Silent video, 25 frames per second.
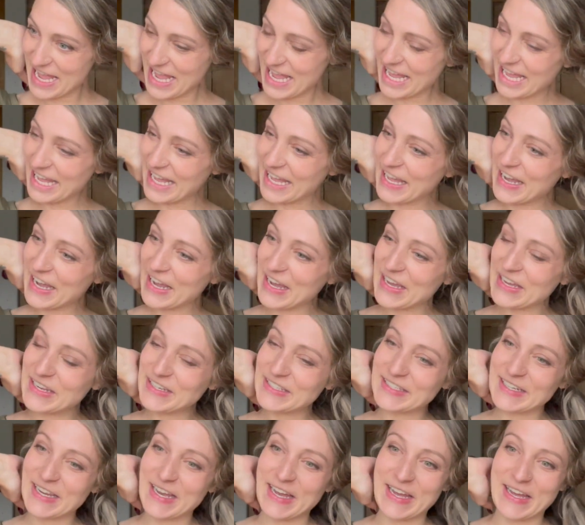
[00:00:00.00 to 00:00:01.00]

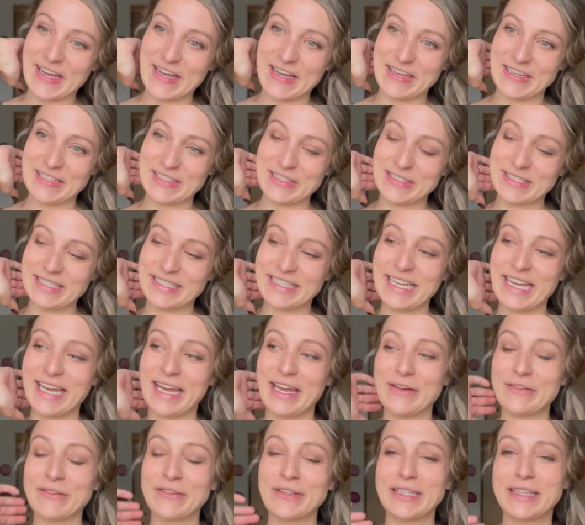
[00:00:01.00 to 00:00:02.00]
and just
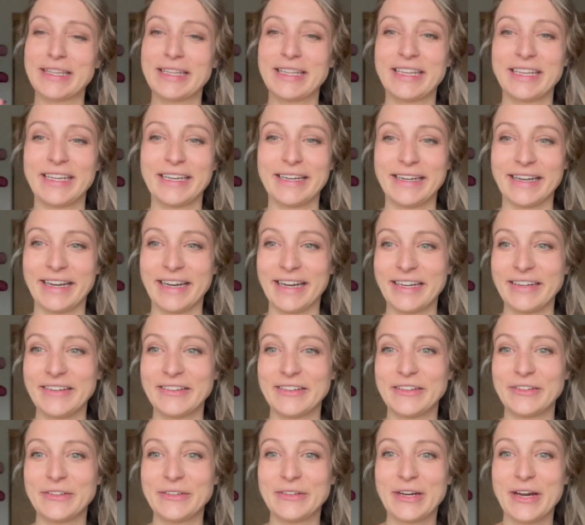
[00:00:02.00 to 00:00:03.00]
get everything, I
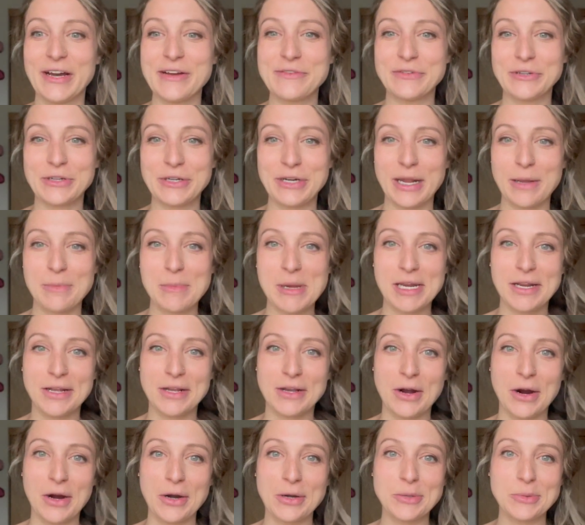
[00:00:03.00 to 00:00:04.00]
don't know, covered. I made a
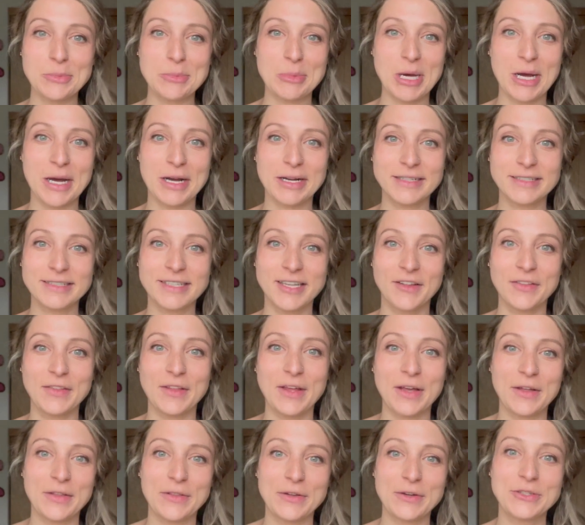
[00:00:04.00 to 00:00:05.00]
garden box on the
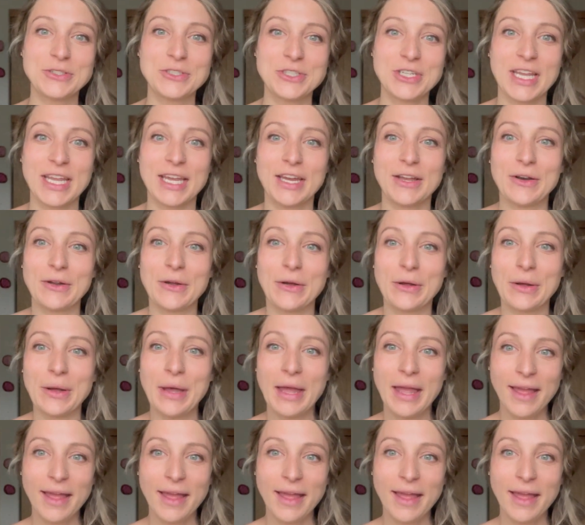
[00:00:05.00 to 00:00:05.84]
other channel,